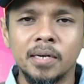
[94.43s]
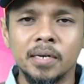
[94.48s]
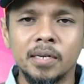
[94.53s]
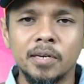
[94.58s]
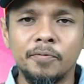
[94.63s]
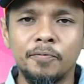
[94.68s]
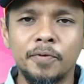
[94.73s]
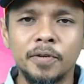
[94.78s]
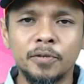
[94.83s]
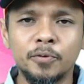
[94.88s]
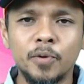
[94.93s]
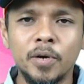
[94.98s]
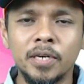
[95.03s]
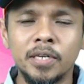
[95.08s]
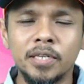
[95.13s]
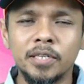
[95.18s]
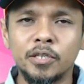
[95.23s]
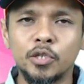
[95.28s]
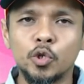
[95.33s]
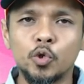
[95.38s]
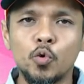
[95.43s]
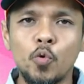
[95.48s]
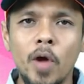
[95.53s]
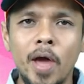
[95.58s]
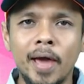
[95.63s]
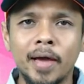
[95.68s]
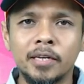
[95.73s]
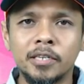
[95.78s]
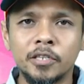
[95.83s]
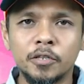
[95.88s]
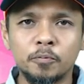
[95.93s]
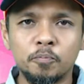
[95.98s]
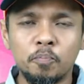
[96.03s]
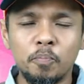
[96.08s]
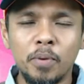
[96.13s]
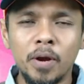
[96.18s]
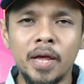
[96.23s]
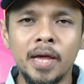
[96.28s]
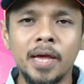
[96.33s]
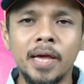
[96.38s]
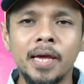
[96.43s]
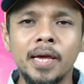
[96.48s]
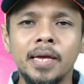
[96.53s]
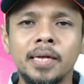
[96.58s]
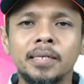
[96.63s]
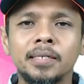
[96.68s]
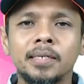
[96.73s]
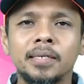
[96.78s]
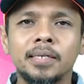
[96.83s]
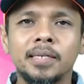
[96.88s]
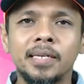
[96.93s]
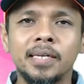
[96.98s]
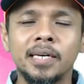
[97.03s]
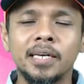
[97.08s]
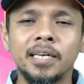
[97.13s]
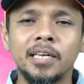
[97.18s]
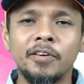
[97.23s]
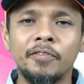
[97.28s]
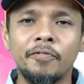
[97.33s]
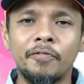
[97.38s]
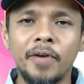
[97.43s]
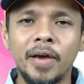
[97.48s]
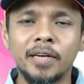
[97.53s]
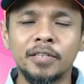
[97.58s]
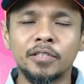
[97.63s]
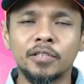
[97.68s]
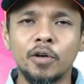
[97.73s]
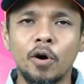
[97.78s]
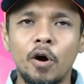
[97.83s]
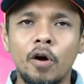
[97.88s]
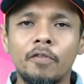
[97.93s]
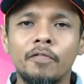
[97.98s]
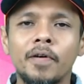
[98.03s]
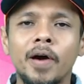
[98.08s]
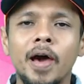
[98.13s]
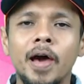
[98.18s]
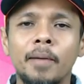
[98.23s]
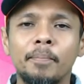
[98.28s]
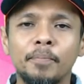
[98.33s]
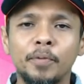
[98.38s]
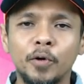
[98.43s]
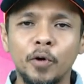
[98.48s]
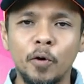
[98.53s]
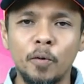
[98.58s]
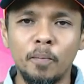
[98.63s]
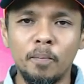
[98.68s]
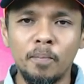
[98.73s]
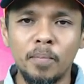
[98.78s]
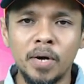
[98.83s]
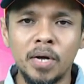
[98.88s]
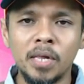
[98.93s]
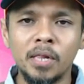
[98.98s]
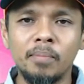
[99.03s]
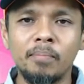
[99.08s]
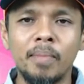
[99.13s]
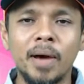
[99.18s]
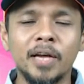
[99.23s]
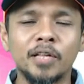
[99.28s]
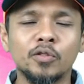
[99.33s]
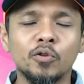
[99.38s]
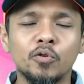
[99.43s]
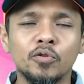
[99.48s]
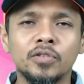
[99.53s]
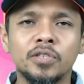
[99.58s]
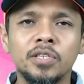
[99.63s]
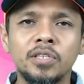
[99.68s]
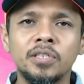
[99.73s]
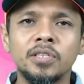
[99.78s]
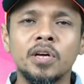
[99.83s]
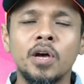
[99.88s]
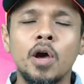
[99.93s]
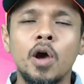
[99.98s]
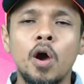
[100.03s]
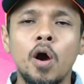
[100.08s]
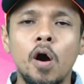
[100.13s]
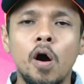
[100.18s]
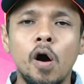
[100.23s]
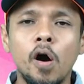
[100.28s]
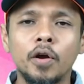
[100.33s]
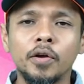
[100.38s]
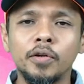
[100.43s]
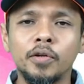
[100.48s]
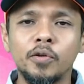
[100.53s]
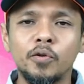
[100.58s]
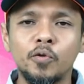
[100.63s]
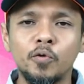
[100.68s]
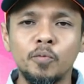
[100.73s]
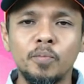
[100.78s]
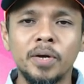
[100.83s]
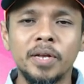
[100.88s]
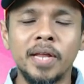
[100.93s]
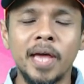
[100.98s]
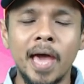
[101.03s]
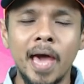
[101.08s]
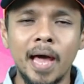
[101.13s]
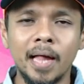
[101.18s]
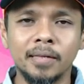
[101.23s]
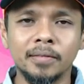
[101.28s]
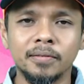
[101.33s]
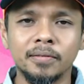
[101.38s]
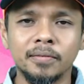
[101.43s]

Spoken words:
The first one is to explain the effects of abnormal mitosis on human health,